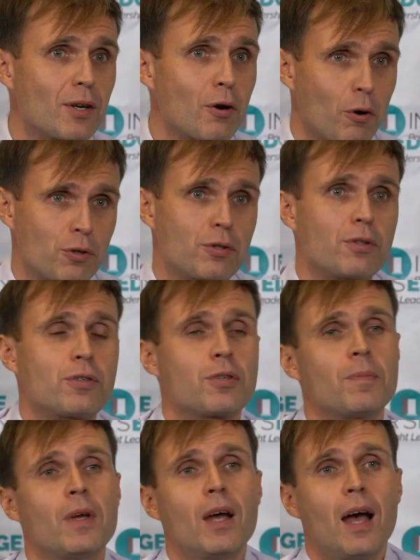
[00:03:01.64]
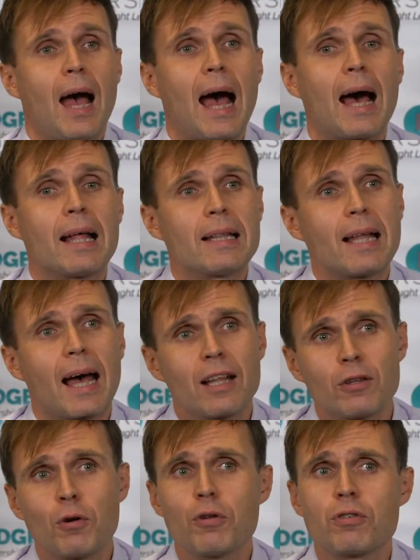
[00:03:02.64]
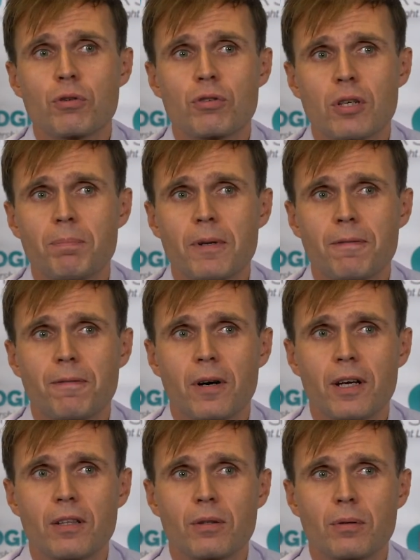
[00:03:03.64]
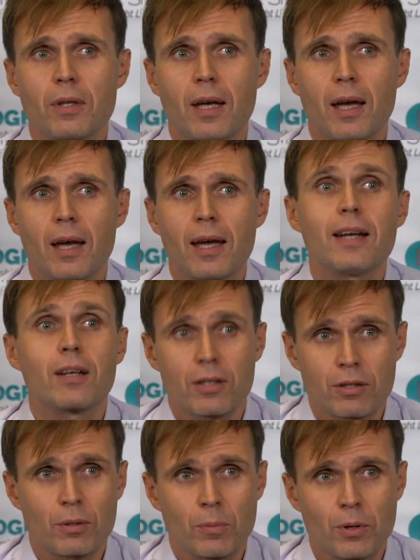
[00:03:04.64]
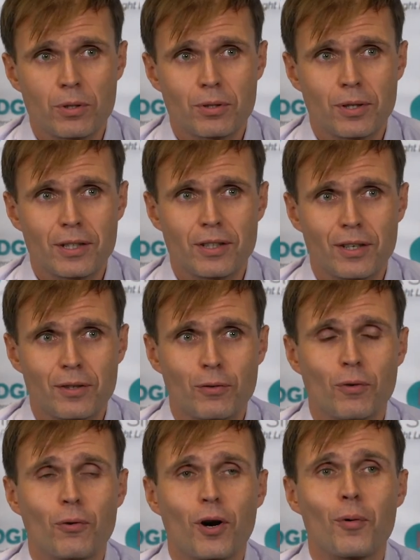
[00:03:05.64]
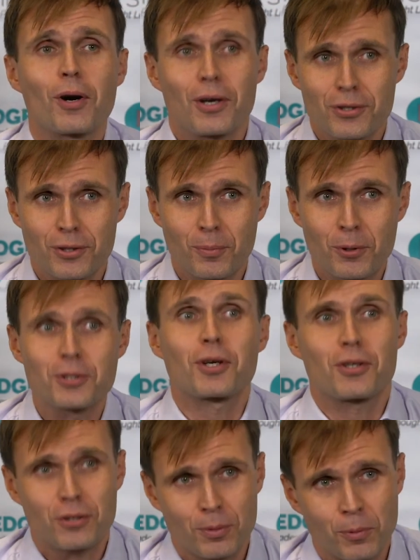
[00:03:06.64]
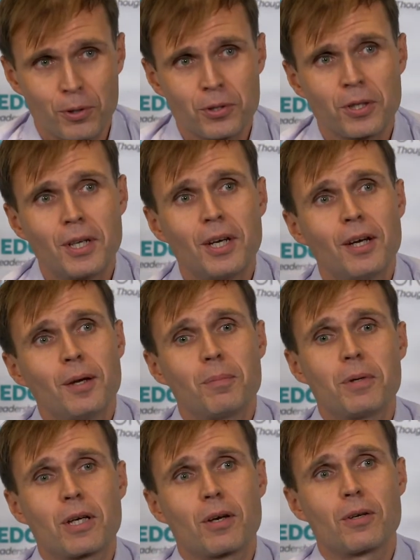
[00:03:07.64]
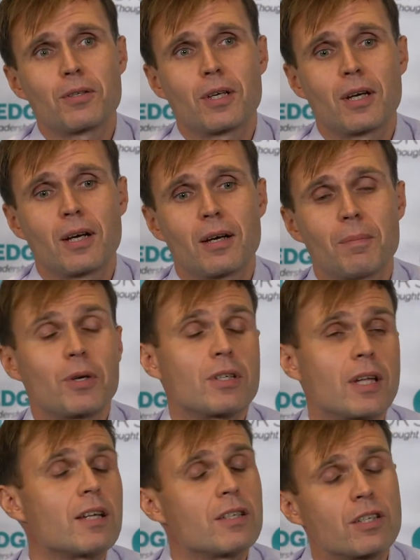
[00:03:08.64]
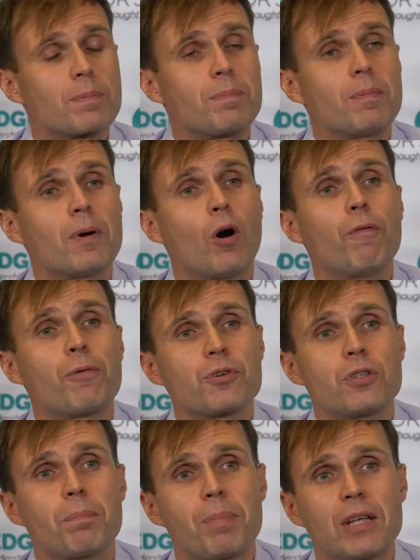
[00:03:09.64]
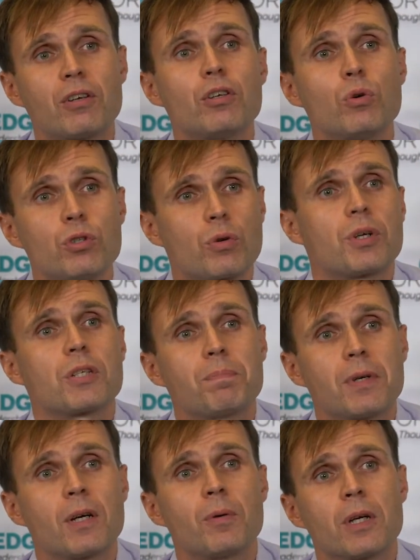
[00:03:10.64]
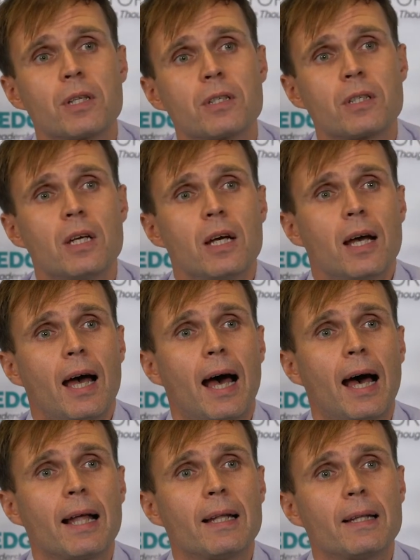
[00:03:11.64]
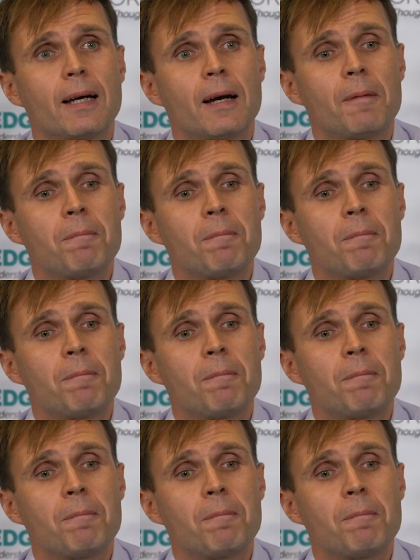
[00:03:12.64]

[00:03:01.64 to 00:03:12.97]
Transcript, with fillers: their costs. And, and also simplify it to the end customers, let's say, to, for our customers' customers, because, because that just offers the better user experience. And